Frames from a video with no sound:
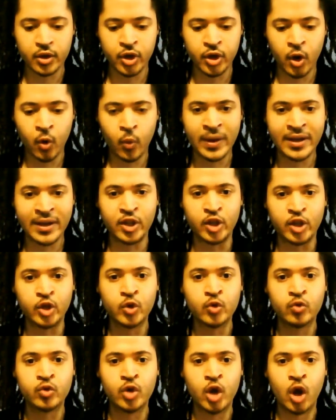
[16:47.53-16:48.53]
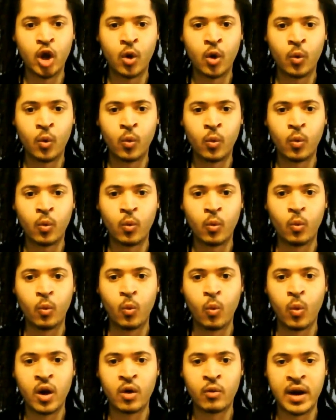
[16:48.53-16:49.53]
You know, when you know
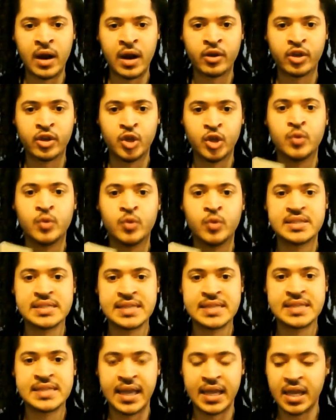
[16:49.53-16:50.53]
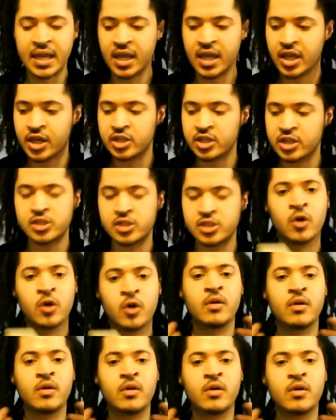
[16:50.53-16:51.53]
what route you need to take.
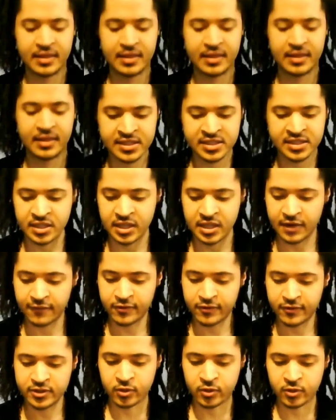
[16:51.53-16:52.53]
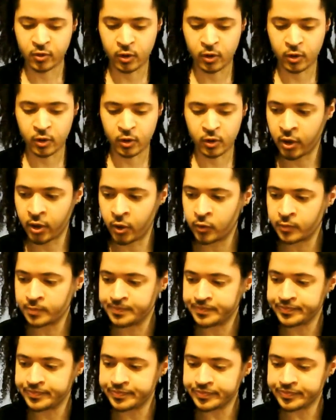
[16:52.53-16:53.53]
So that's for Scorpio.
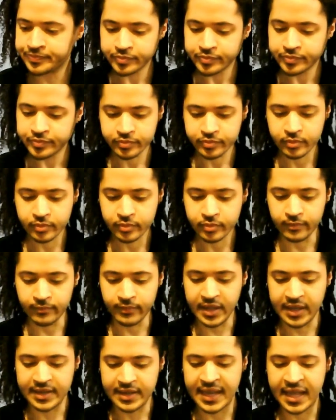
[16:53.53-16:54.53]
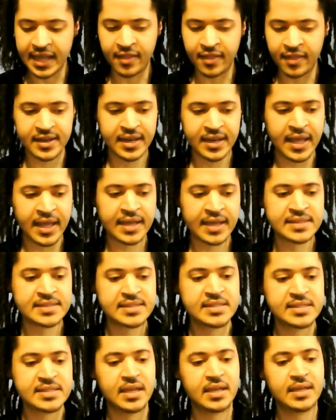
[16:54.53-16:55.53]
Now the
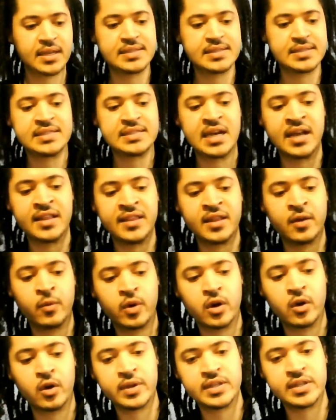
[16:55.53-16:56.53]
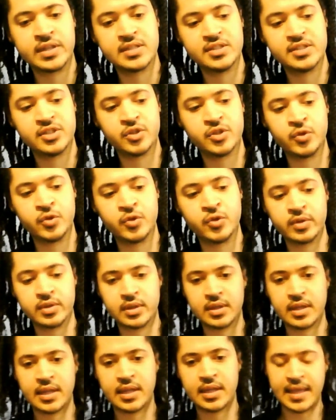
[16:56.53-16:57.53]
next sign that we're going to do
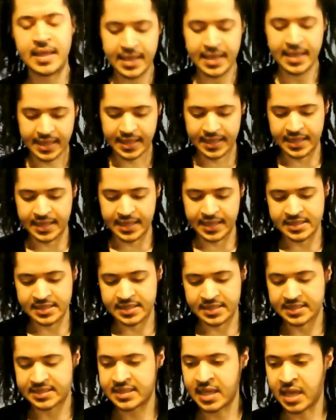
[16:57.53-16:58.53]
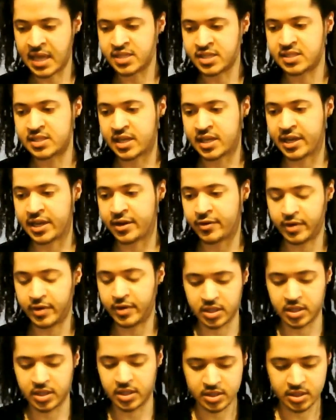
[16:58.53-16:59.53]
is
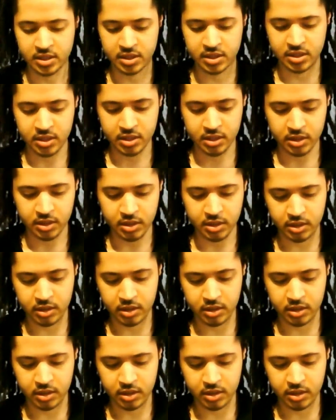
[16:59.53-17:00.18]
Sagittarius.